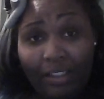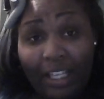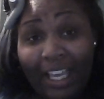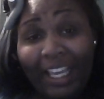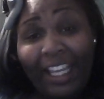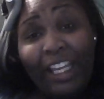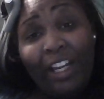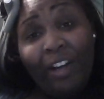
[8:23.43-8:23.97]

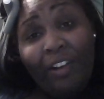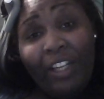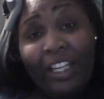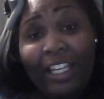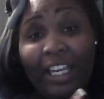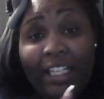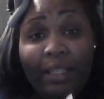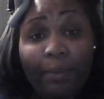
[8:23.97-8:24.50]
get on your
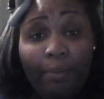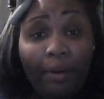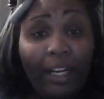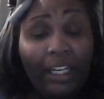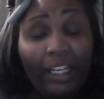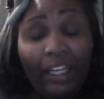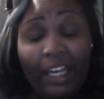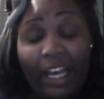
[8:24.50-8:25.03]
knees and pray to
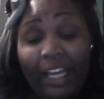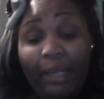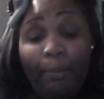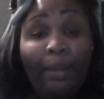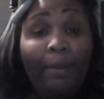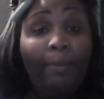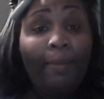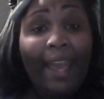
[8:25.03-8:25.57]
God and be
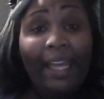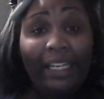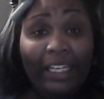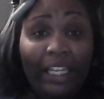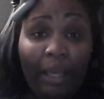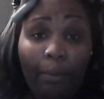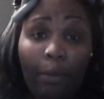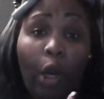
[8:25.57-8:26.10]
mad at
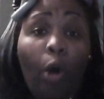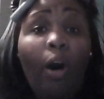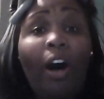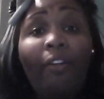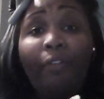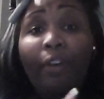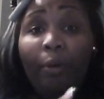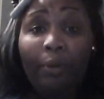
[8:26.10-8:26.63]
him. Go
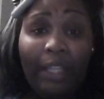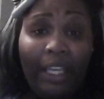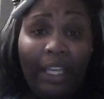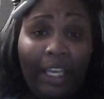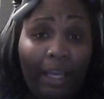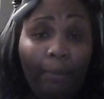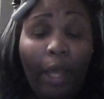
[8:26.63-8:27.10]
off on him.